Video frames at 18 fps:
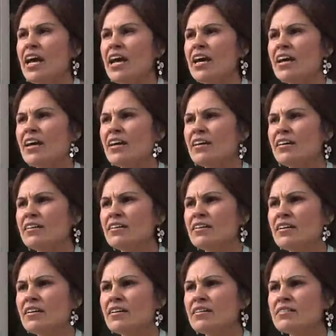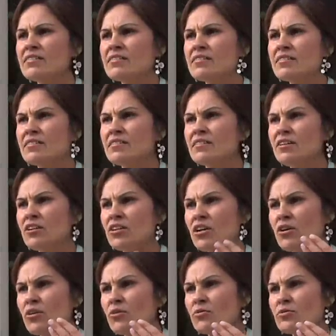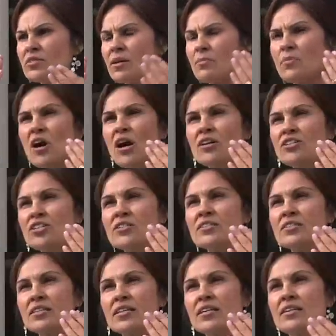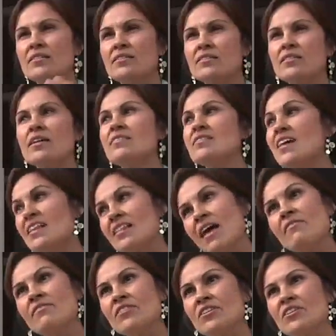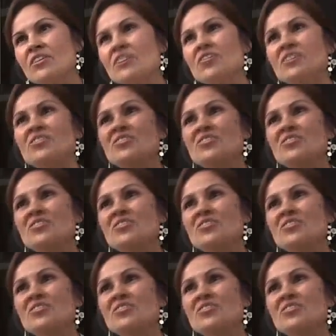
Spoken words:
And, you know, subconsciously it says, "I love you."